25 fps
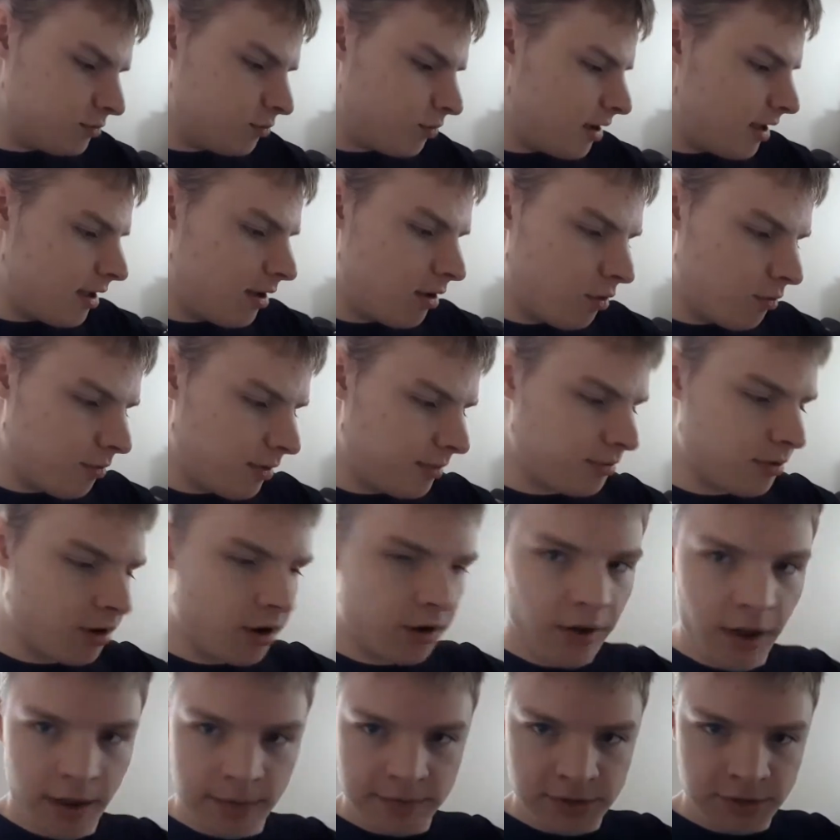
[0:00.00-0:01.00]
where all my
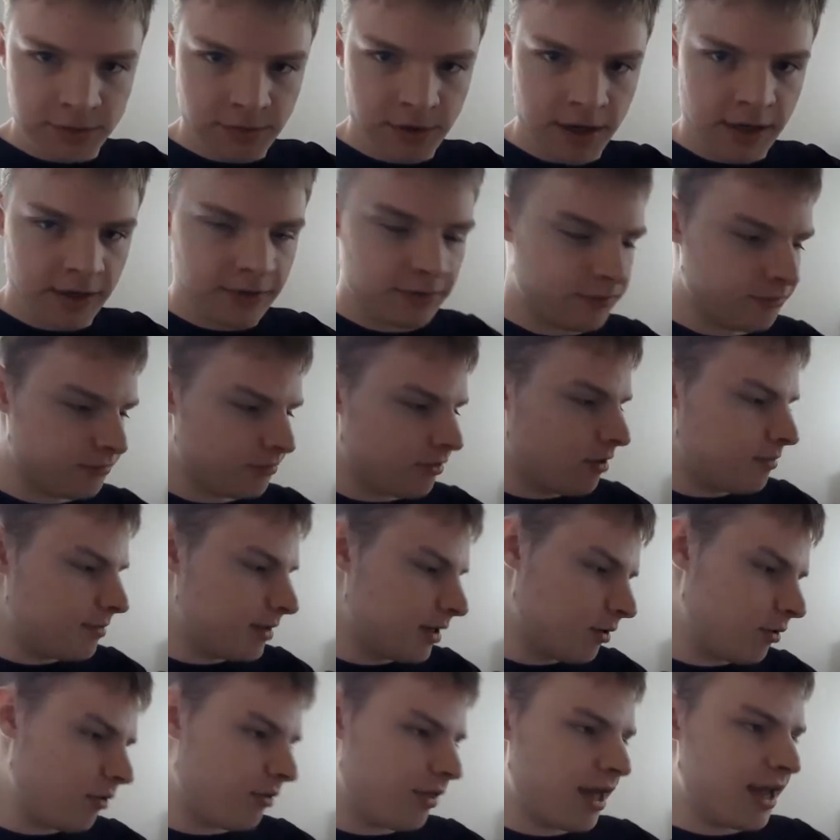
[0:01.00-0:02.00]
programs are running
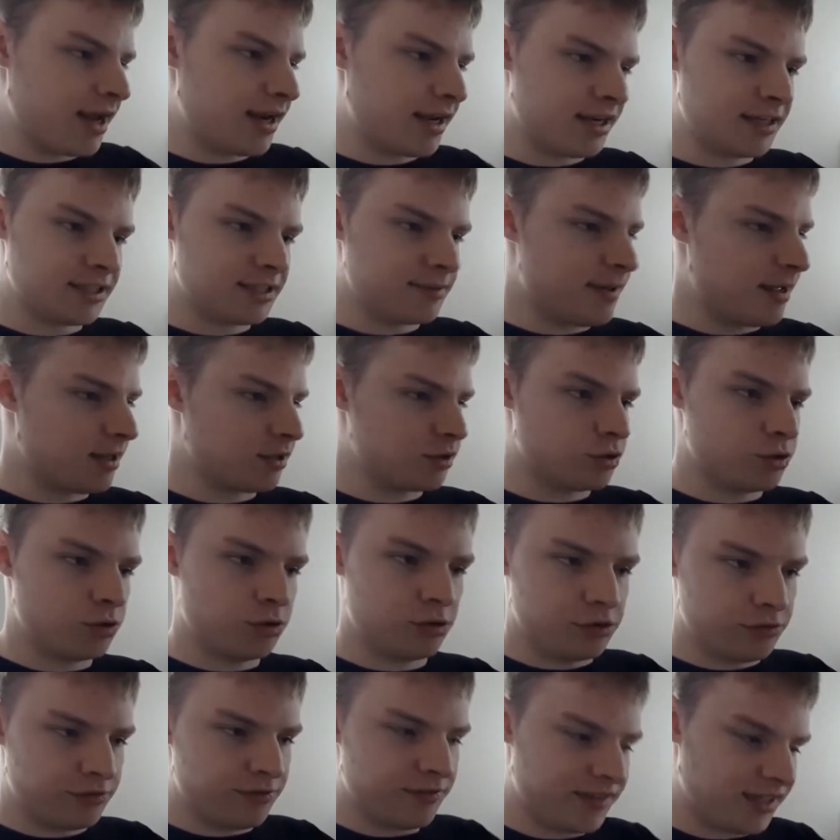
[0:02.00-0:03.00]
from and all that, and it's about
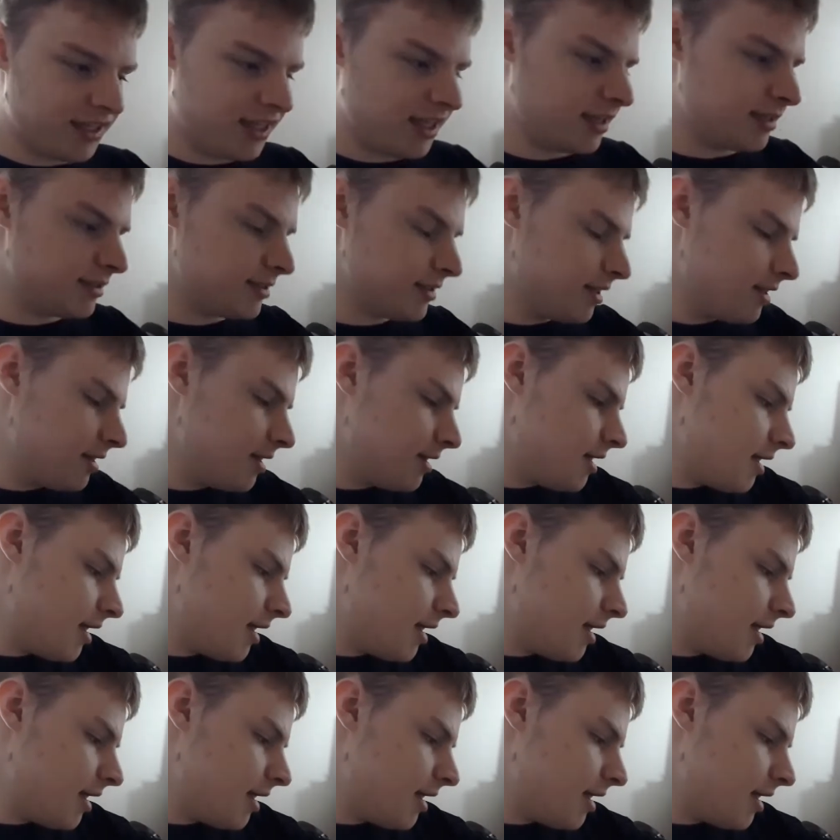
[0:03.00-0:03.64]
250 gigabytes.